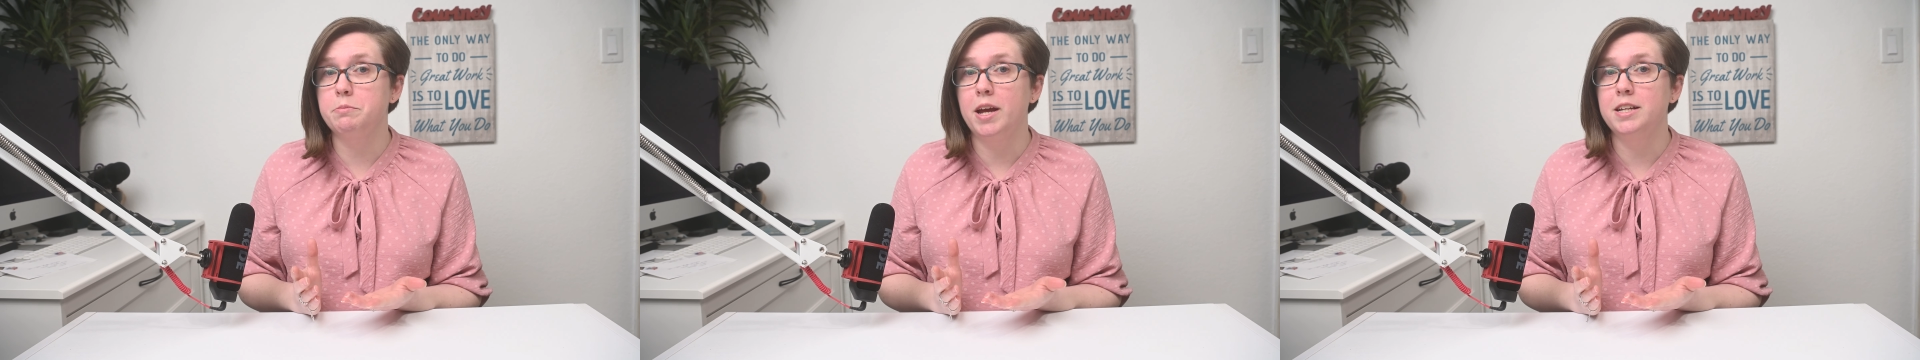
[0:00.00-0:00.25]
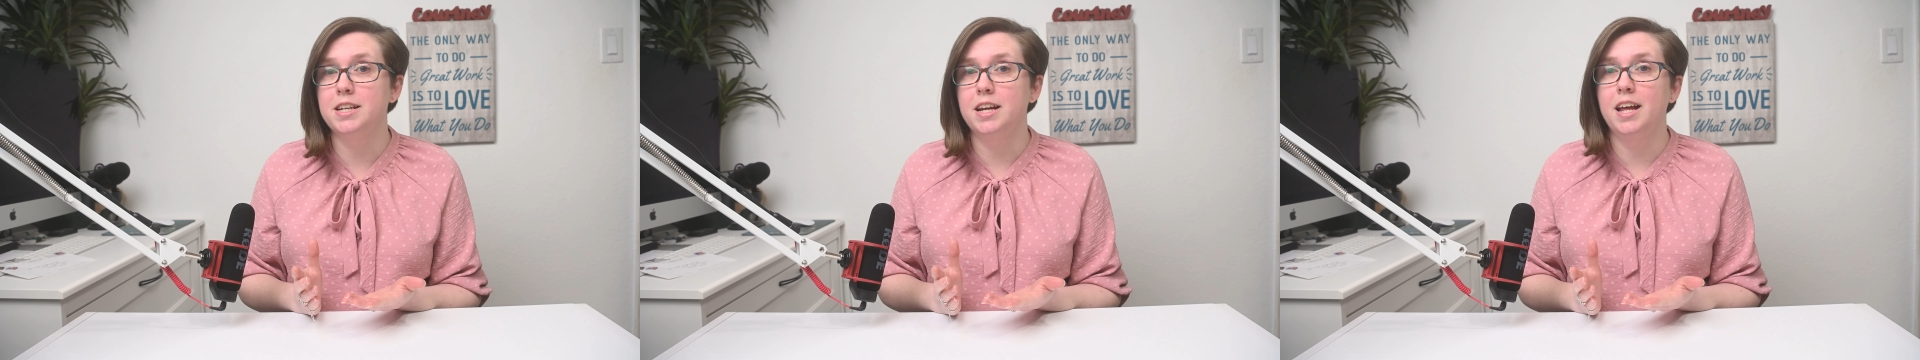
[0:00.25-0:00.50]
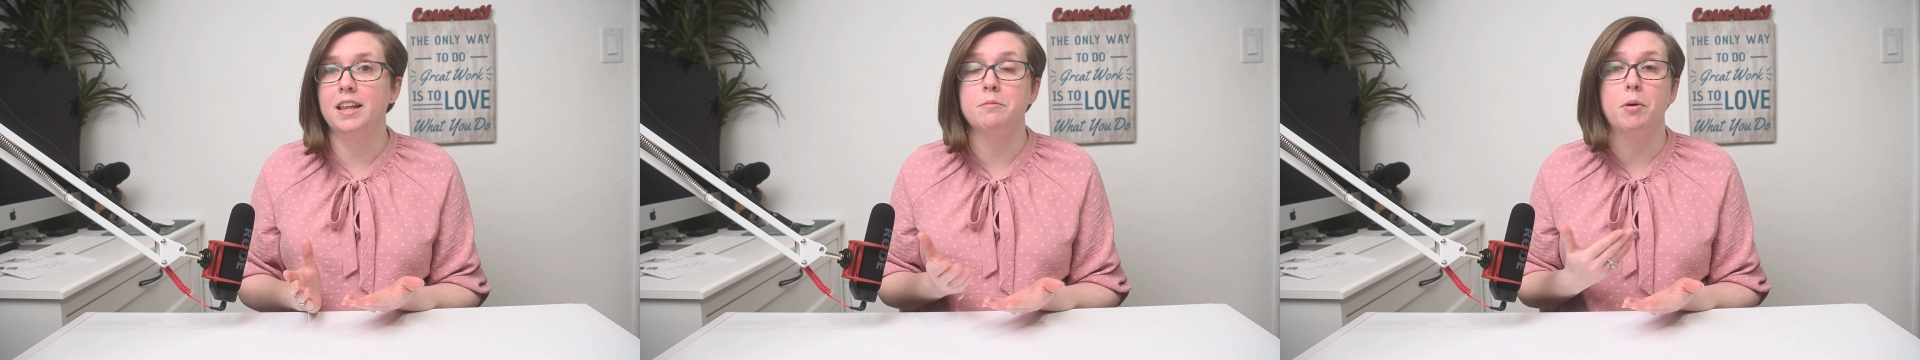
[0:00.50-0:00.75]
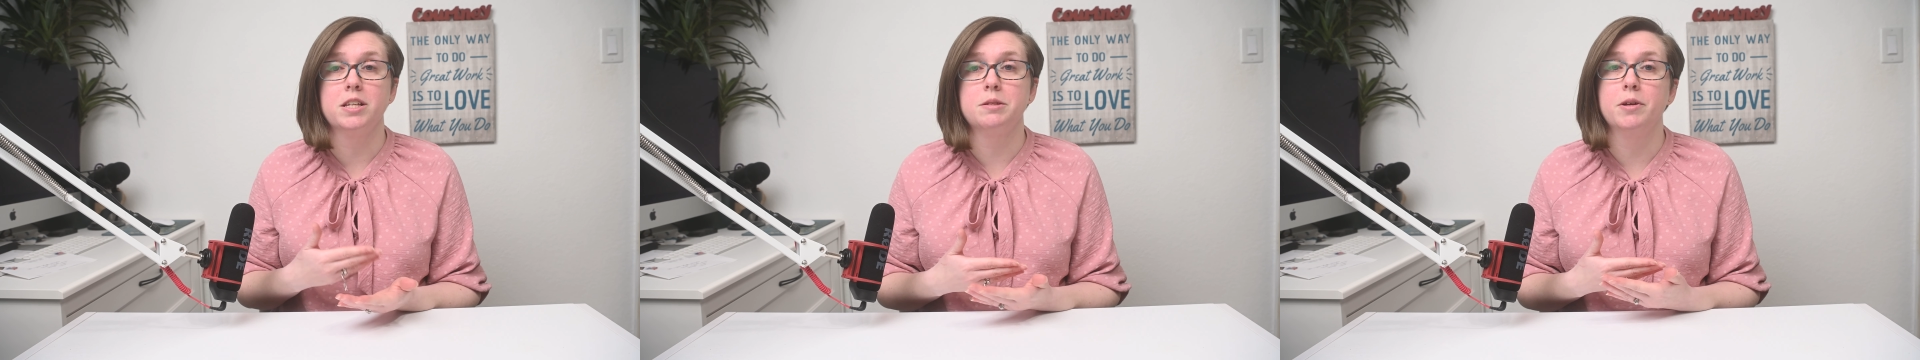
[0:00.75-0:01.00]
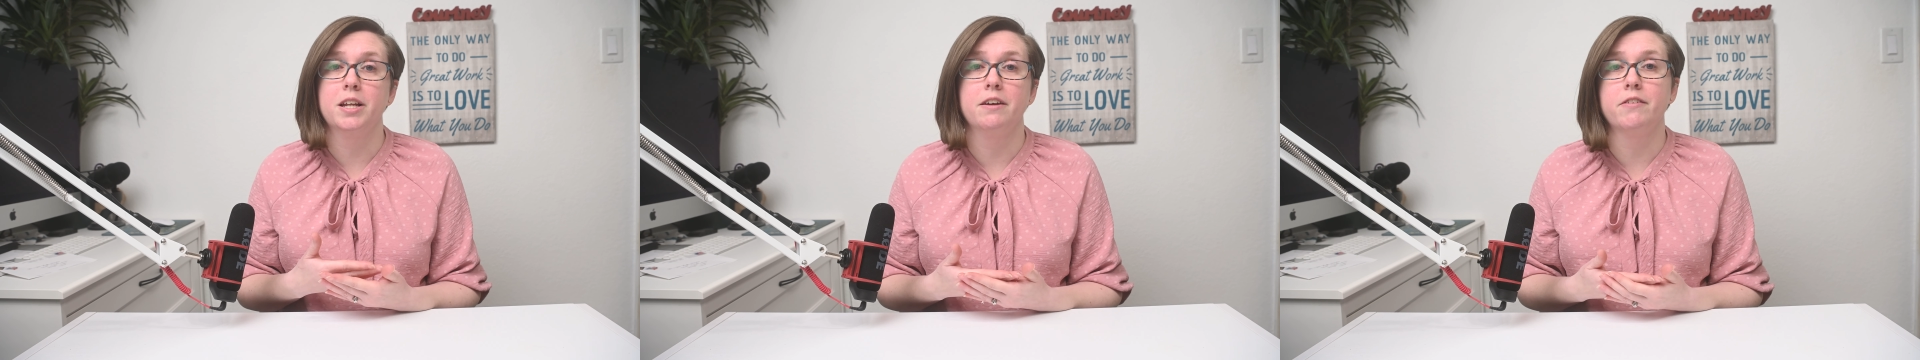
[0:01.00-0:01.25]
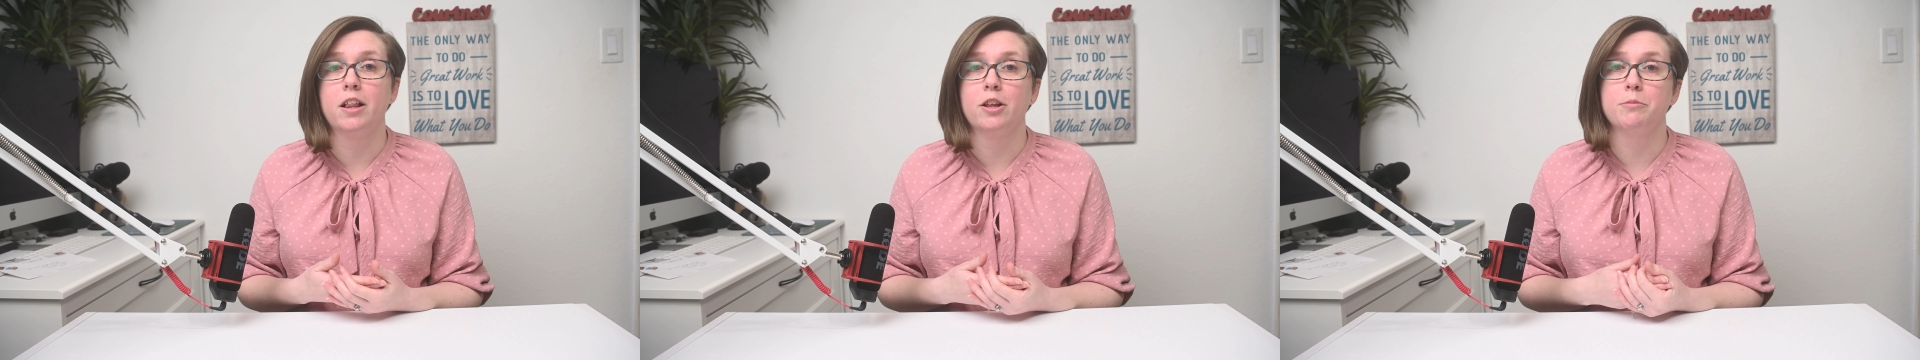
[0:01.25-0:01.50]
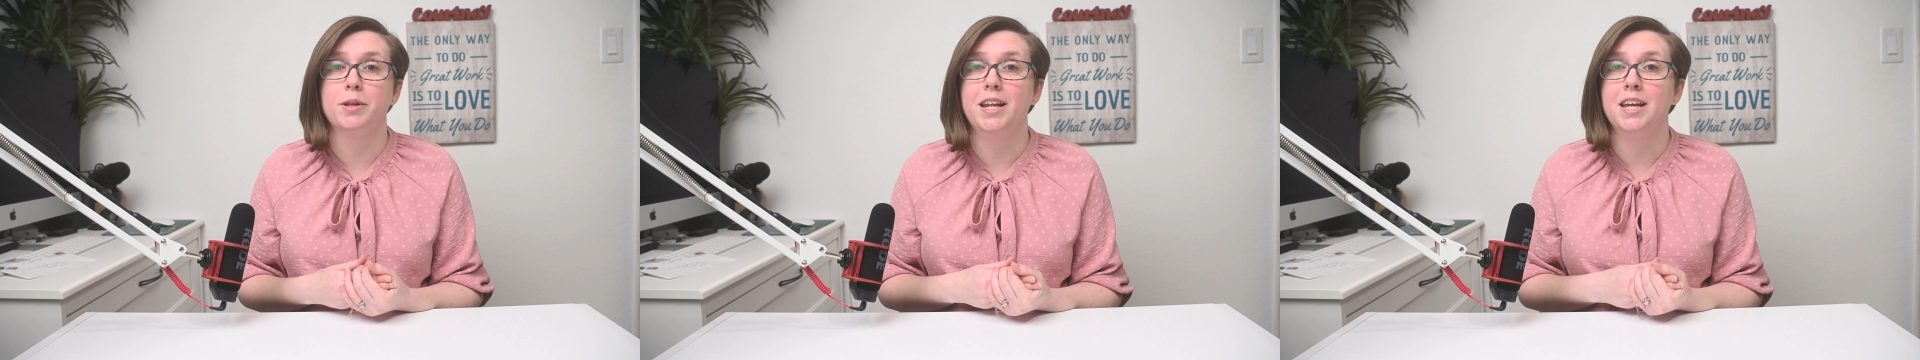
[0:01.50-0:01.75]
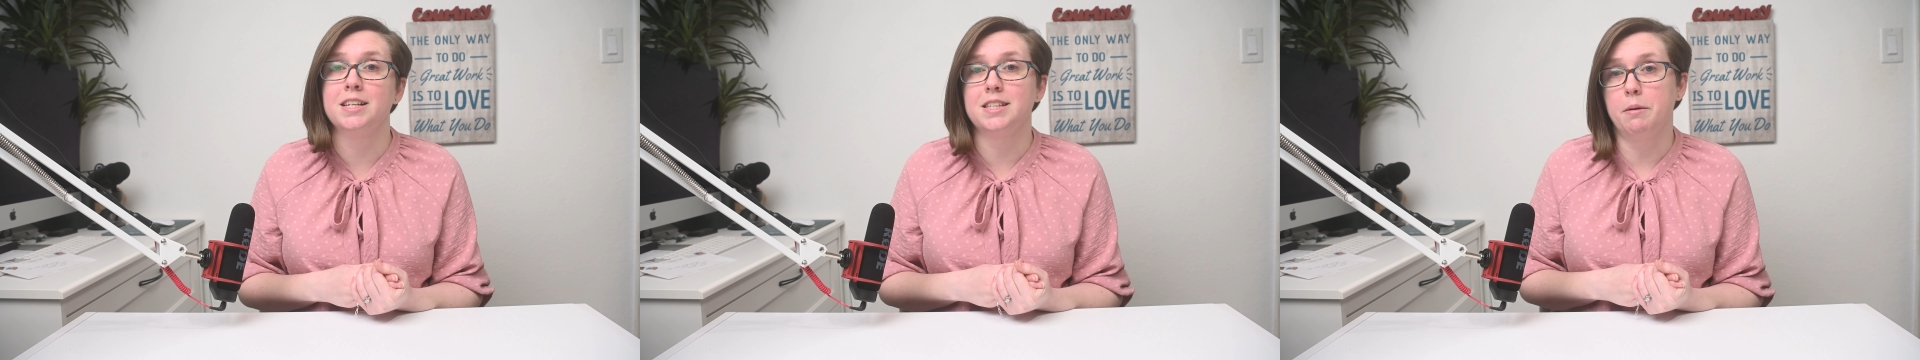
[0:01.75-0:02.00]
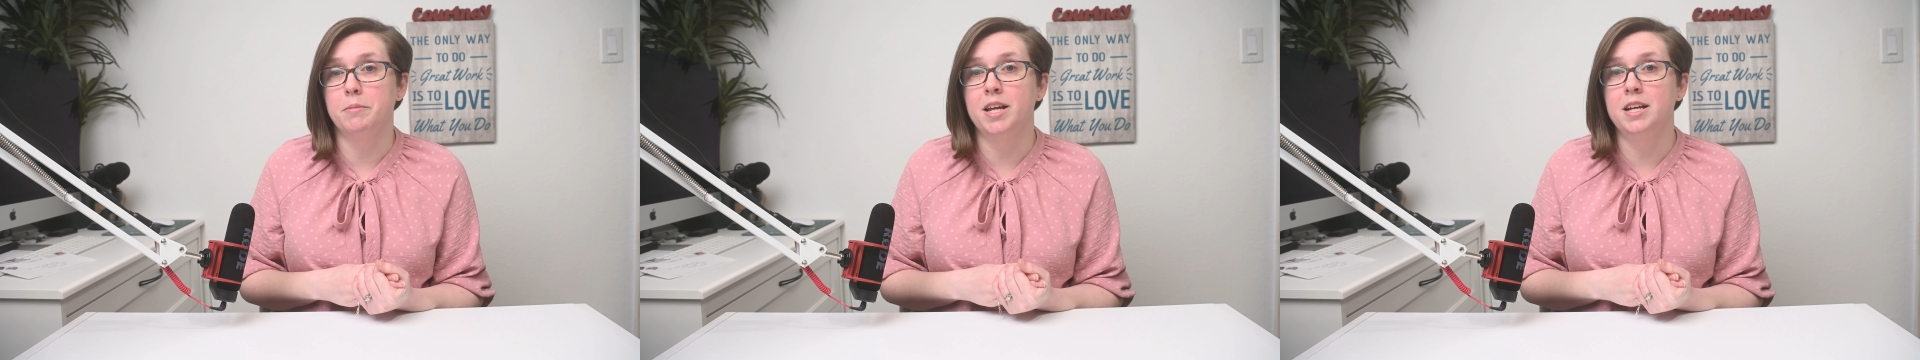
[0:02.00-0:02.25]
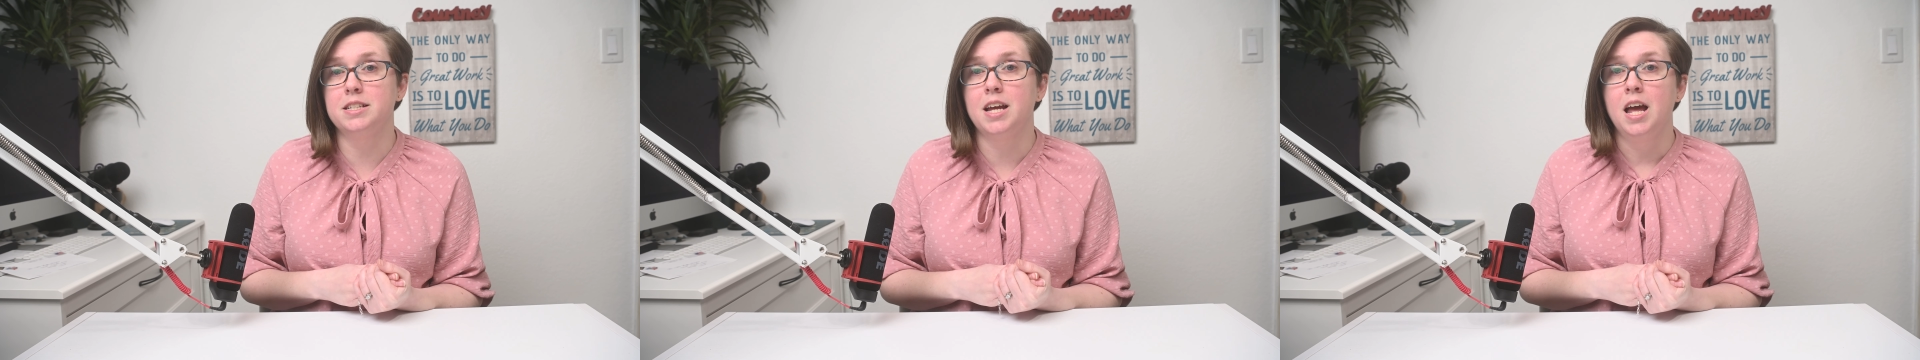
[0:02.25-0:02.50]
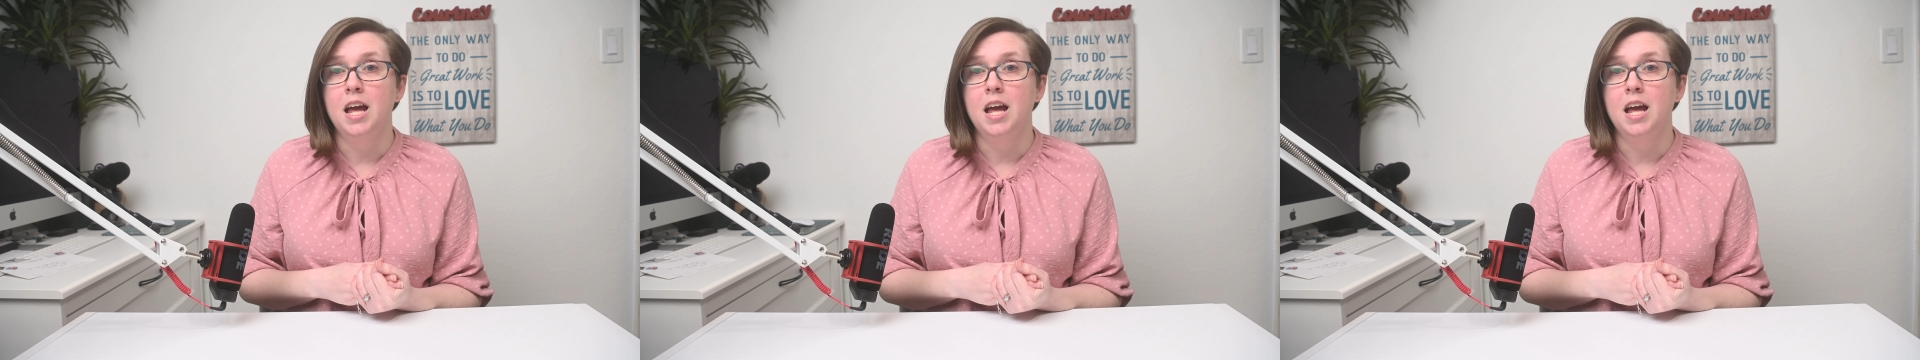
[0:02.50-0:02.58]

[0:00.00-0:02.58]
painted and the possibility of color bleeding is imminent,